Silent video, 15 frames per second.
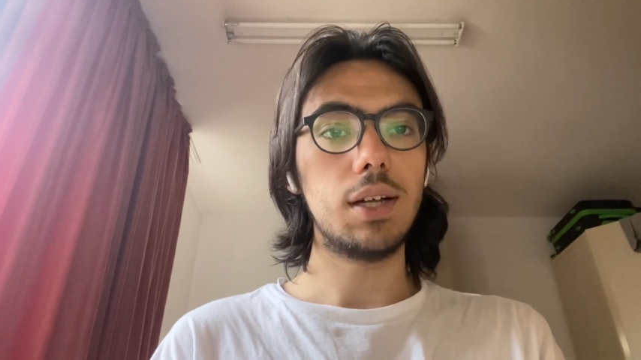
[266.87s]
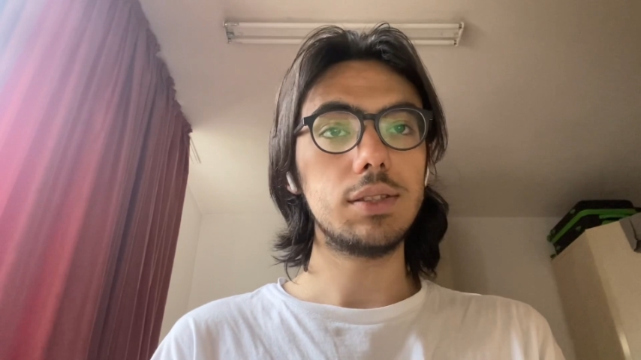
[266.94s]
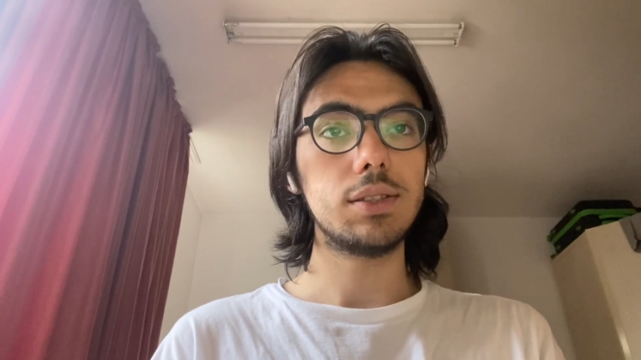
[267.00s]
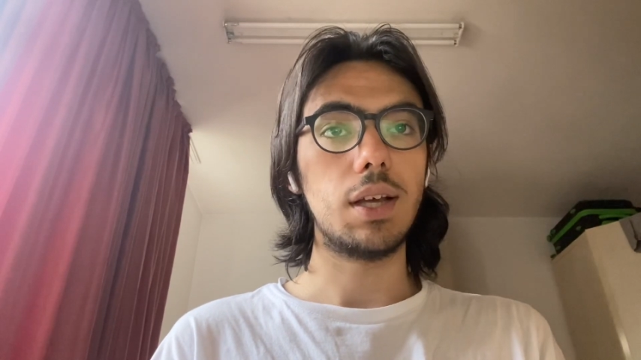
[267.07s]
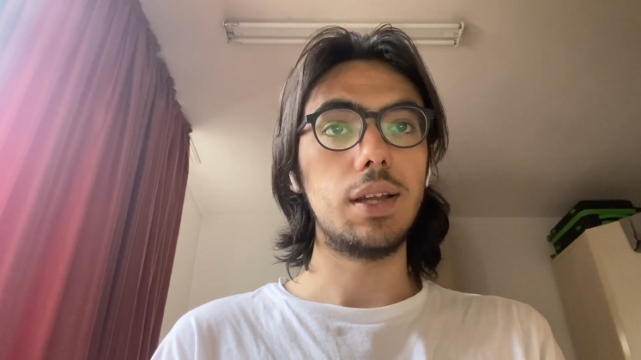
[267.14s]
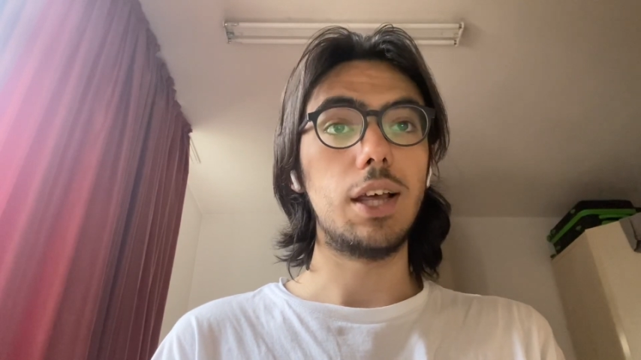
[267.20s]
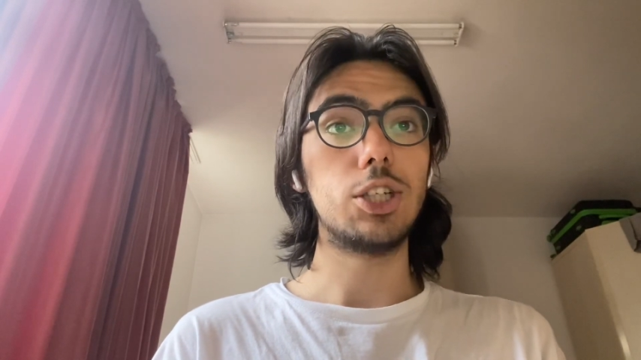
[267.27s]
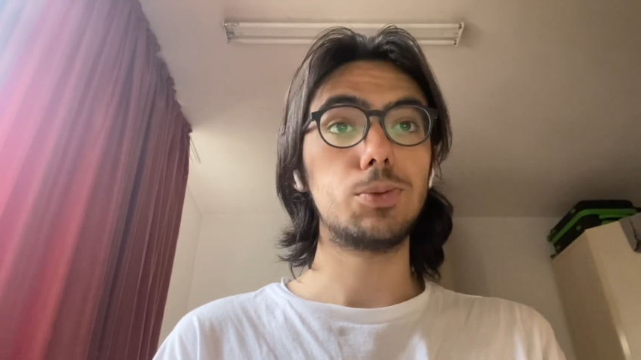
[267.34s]
and
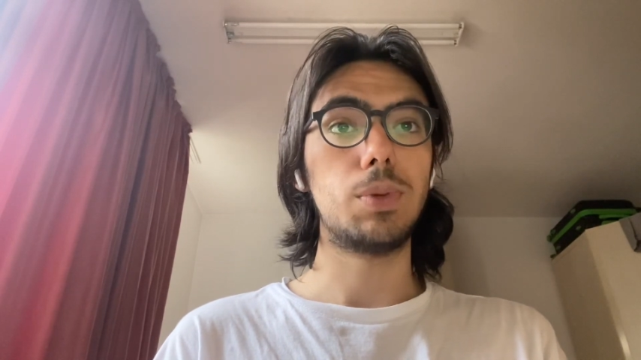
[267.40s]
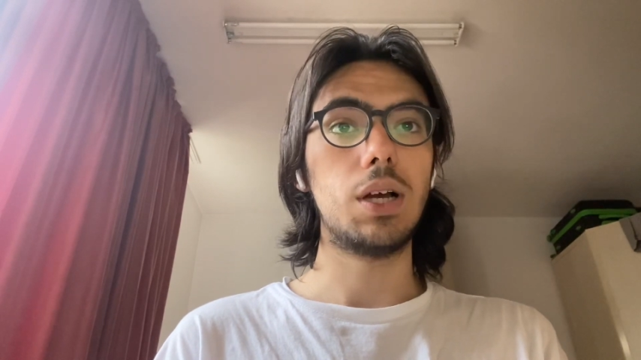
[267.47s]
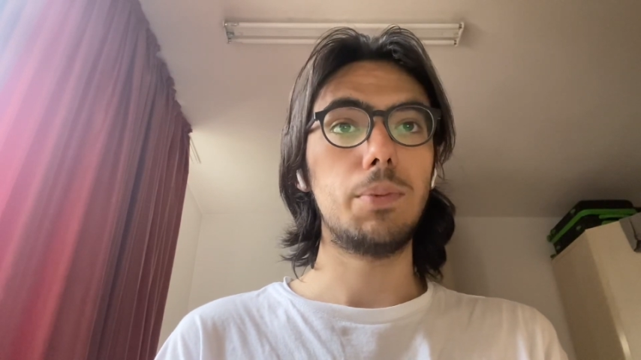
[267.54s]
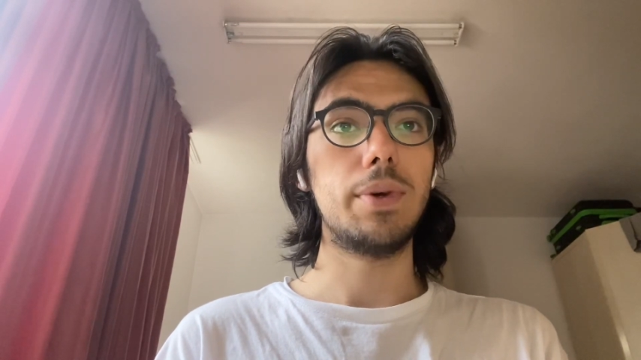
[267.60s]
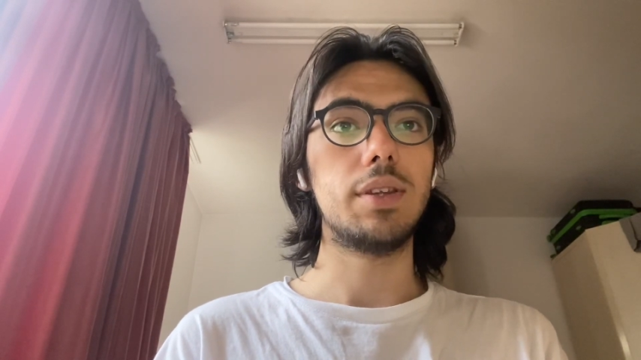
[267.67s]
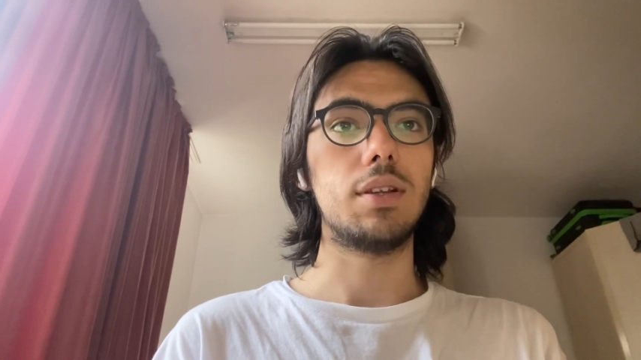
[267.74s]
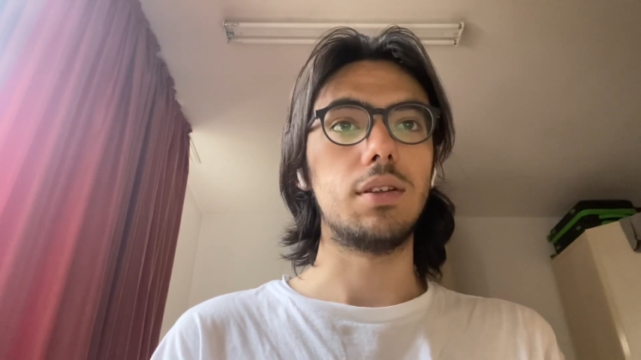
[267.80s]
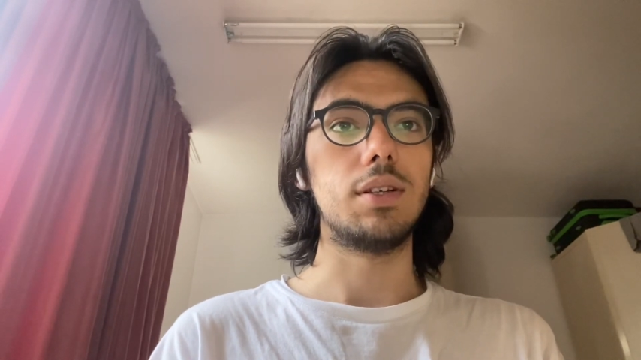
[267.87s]

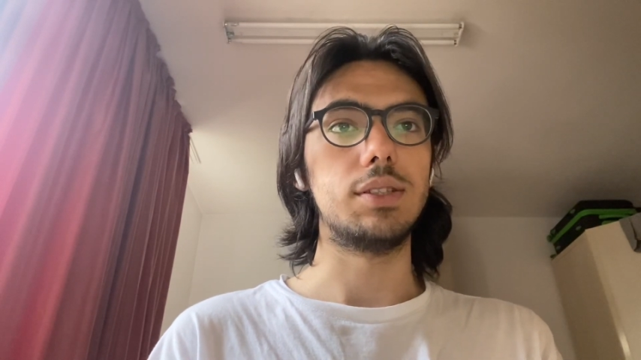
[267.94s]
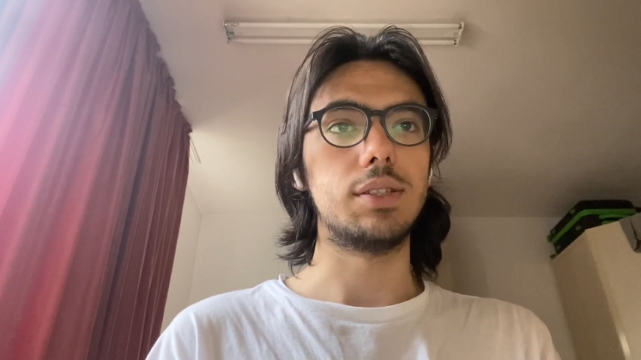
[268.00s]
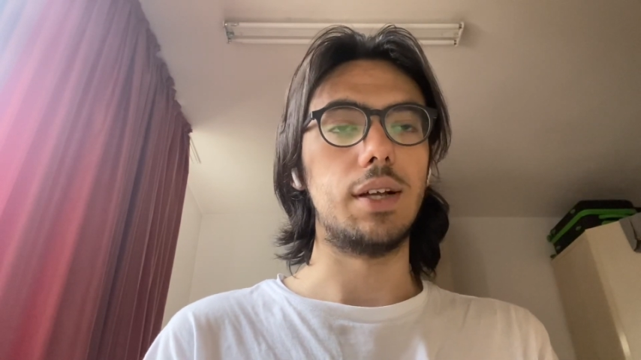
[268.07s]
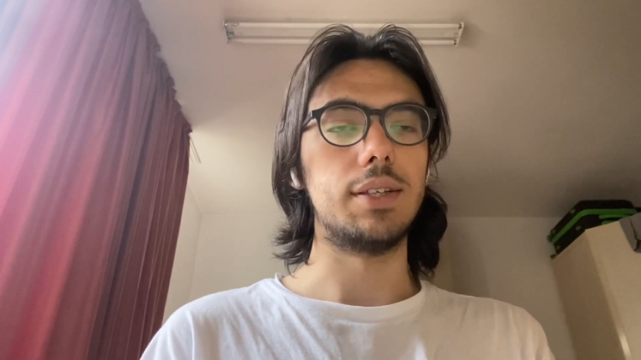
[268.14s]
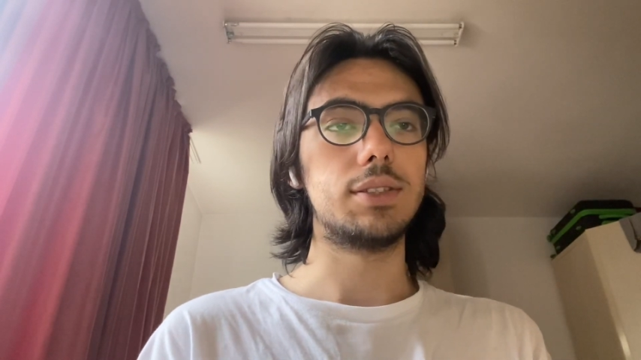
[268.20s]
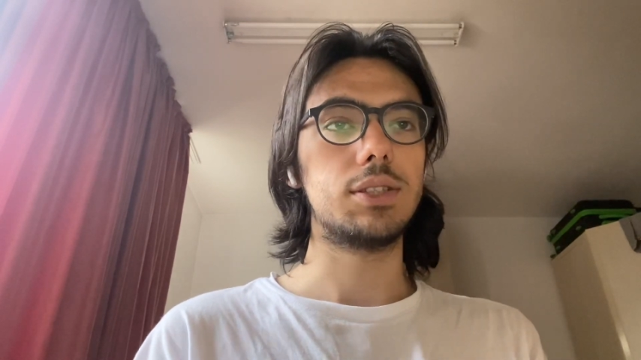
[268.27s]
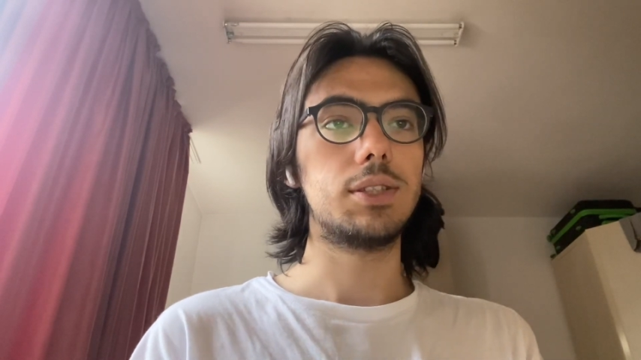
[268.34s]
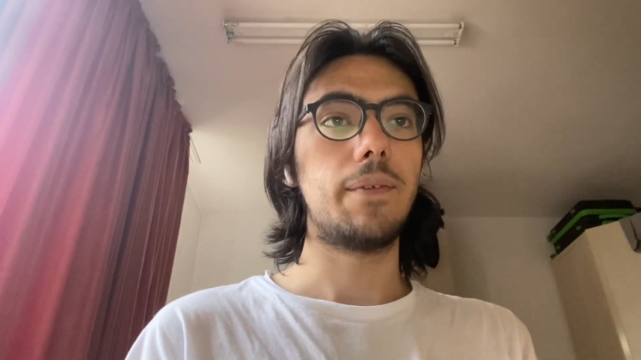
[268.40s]
experimental
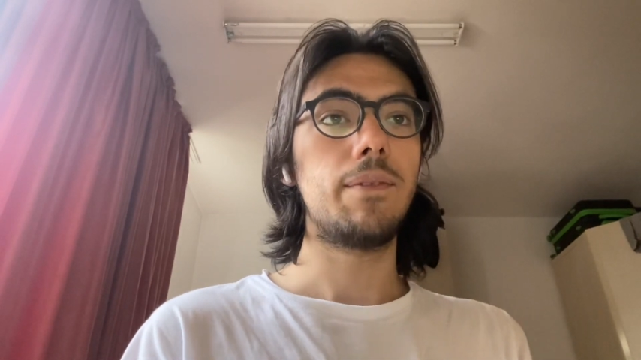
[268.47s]
results.